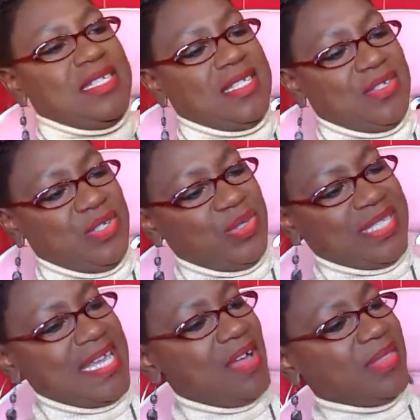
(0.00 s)
So you
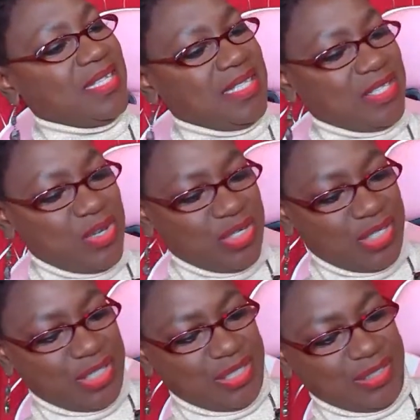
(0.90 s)
see how this is going to
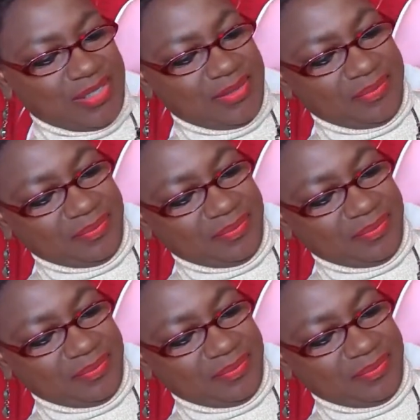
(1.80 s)
look.